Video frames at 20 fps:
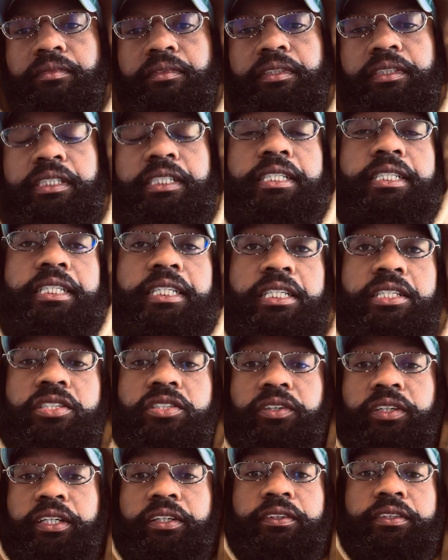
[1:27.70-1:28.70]
disease
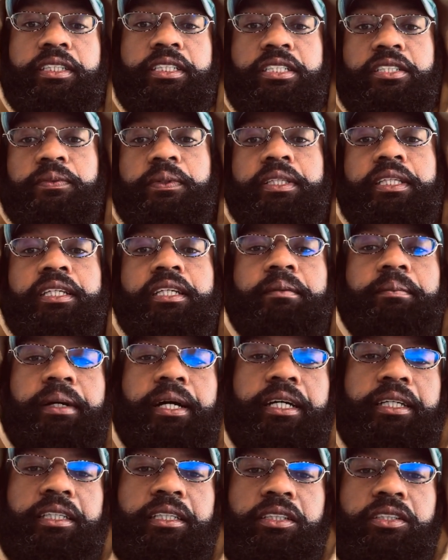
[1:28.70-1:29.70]
or illness within the
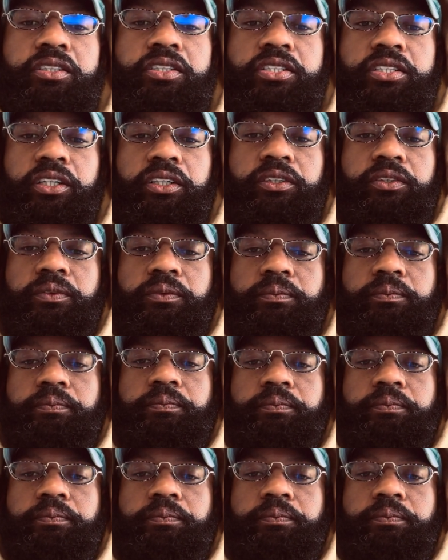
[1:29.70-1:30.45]
body. So,